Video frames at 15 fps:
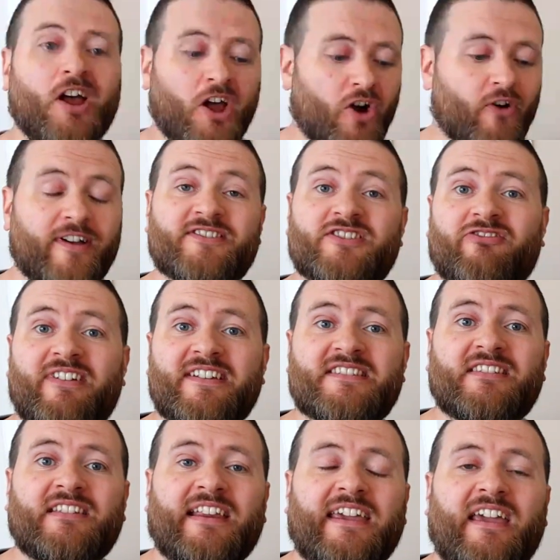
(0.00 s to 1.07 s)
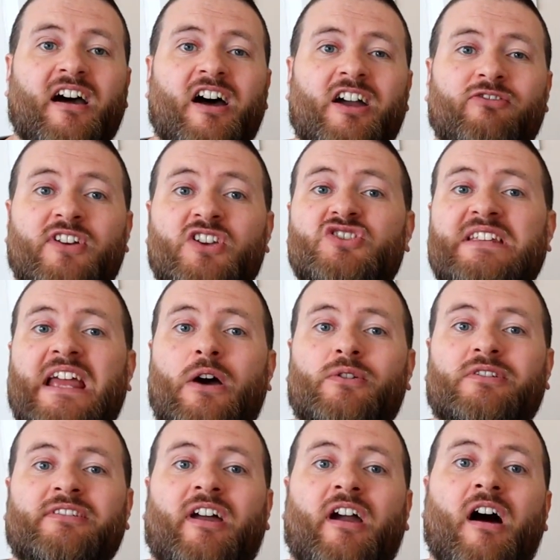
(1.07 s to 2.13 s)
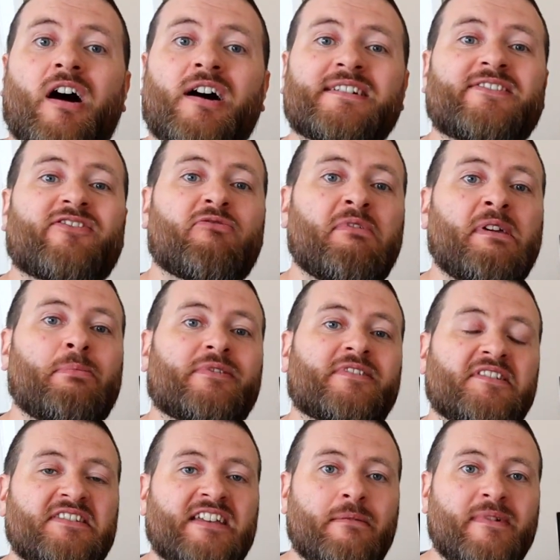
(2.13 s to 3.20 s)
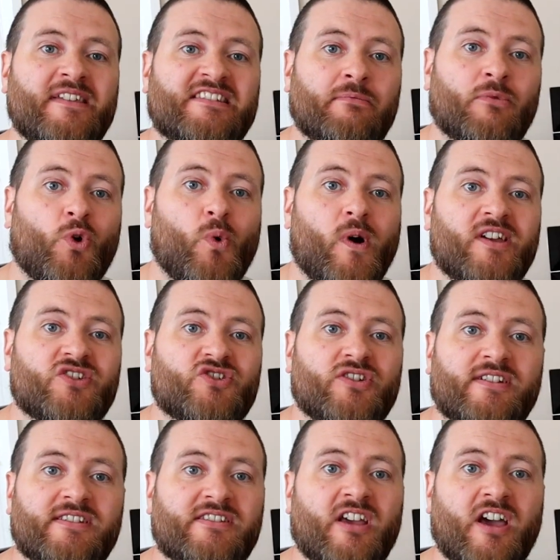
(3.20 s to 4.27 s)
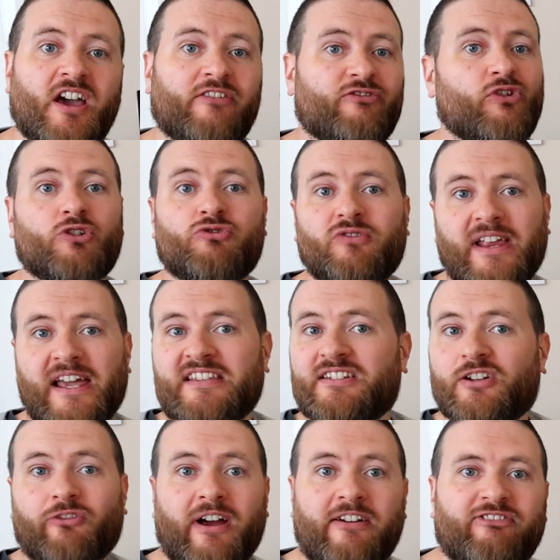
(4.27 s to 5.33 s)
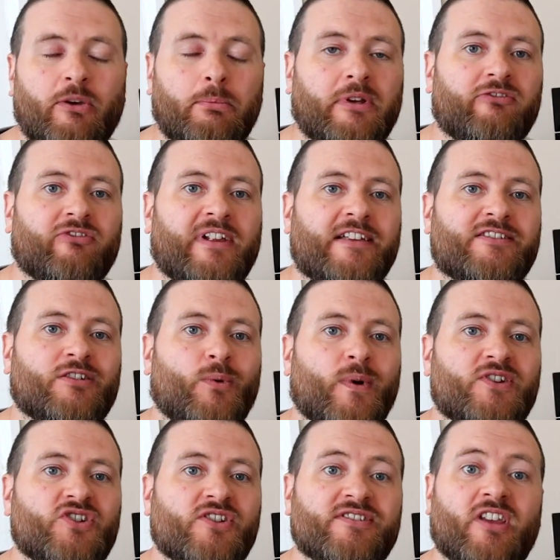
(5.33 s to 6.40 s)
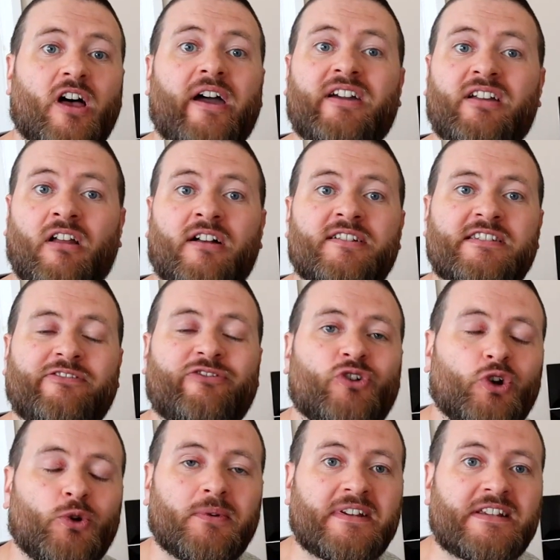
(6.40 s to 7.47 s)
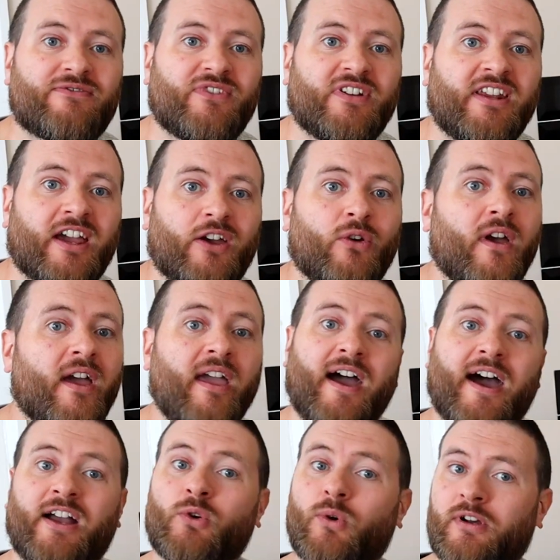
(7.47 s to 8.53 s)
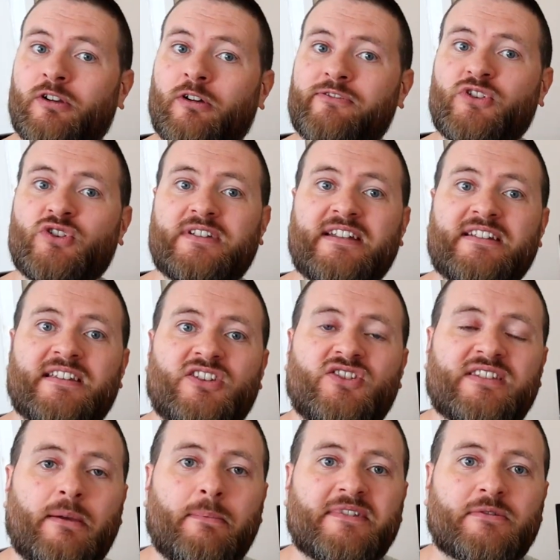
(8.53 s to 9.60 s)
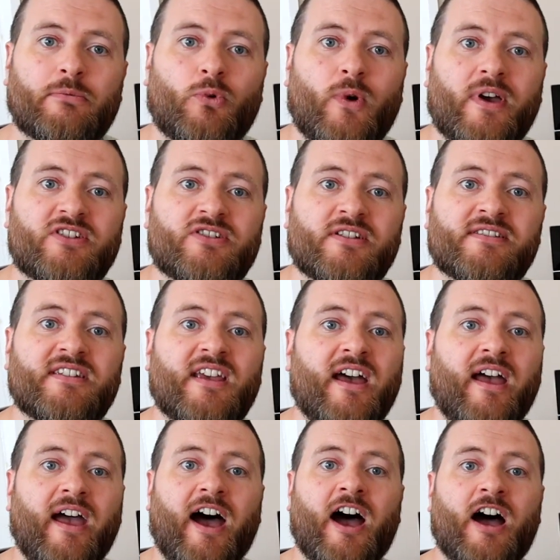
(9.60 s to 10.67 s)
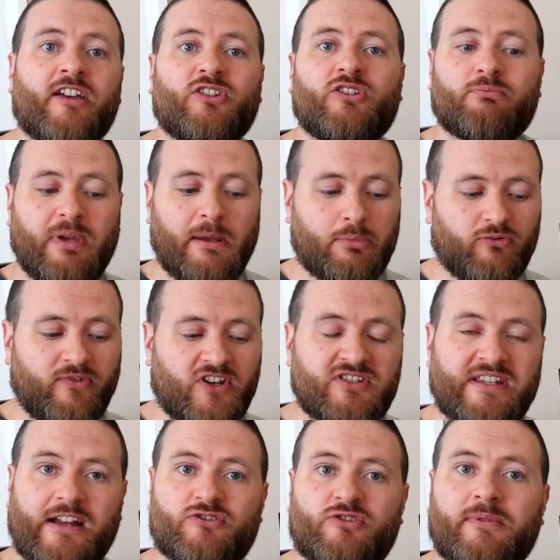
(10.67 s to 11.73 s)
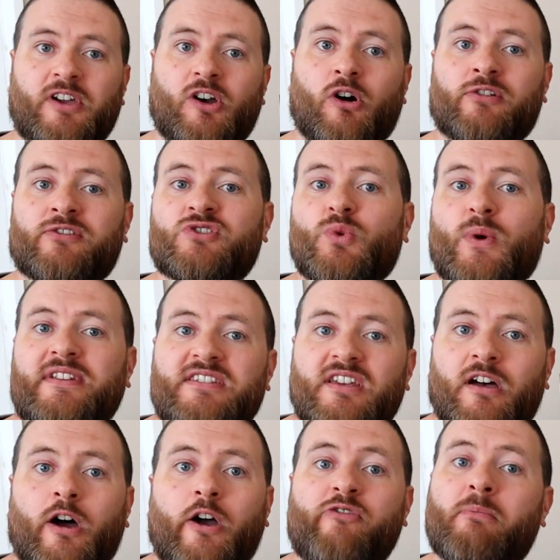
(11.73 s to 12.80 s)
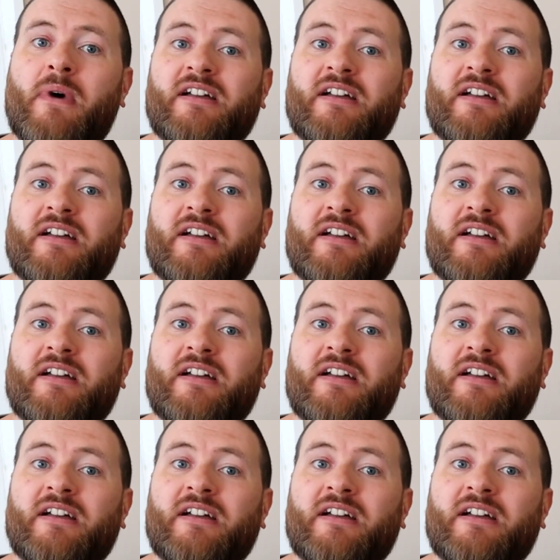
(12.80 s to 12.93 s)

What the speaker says: Right, so recently I reached out and I asked people to send me some questions, frog related or amphibian related questions that I can answer for you in this video, and quite a lot of you did. You sent me some questions. People reached out to me on Twitter, over my